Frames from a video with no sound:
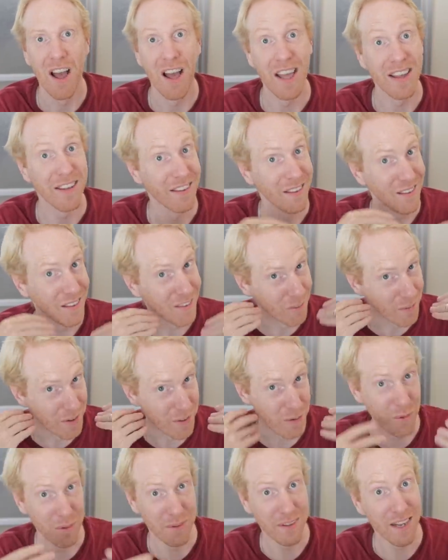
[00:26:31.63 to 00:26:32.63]
And
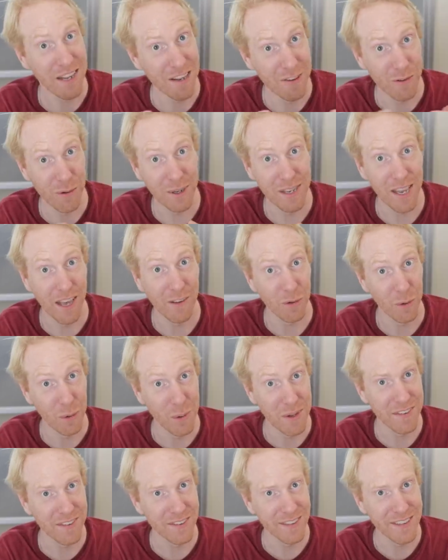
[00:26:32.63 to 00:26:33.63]
when you take into account
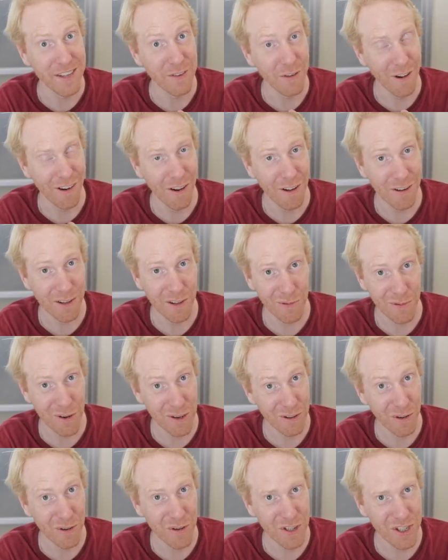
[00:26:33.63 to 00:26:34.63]
OSC and the loss of
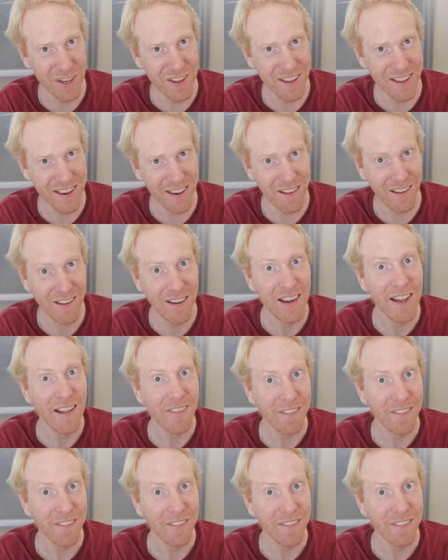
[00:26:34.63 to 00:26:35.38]
resolution there,